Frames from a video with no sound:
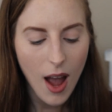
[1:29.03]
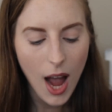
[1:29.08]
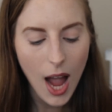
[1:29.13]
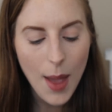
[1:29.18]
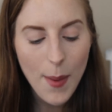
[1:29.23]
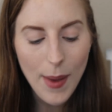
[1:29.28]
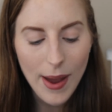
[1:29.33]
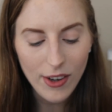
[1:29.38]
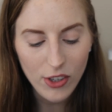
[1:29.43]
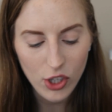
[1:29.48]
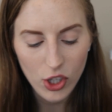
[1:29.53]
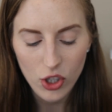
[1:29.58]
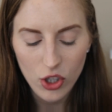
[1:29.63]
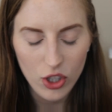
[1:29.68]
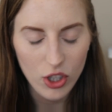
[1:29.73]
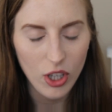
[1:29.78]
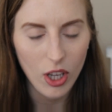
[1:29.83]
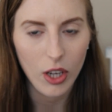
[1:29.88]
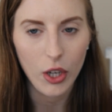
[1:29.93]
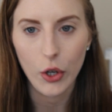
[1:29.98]
I'm actually
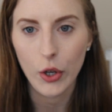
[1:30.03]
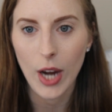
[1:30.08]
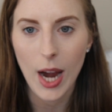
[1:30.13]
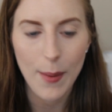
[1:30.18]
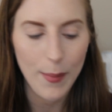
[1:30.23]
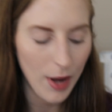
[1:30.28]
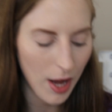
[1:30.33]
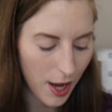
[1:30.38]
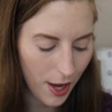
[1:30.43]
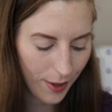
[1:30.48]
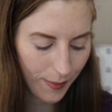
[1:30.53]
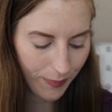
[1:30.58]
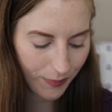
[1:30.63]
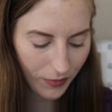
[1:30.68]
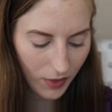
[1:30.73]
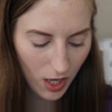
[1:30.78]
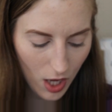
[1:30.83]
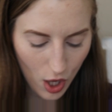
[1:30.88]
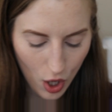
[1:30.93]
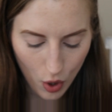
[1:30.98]
just going to grab
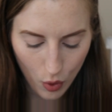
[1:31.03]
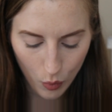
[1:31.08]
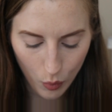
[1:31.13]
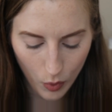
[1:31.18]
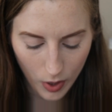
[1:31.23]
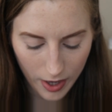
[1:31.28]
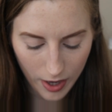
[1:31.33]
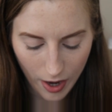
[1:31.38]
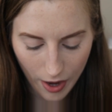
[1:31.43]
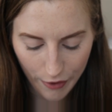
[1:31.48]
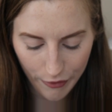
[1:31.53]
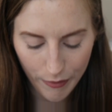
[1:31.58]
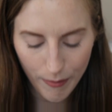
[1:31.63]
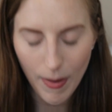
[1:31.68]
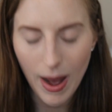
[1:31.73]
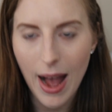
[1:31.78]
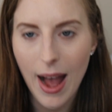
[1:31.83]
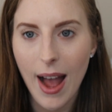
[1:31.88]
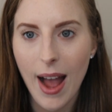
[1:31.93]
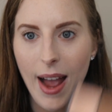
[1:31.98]
one of
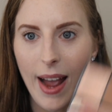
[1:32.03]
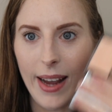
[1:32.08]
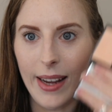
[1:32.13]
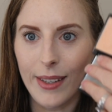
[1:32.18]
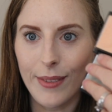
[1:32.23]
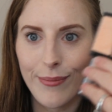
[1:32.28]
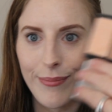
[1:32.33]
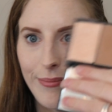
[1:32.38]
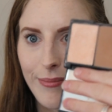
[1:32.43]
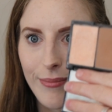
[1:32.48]
my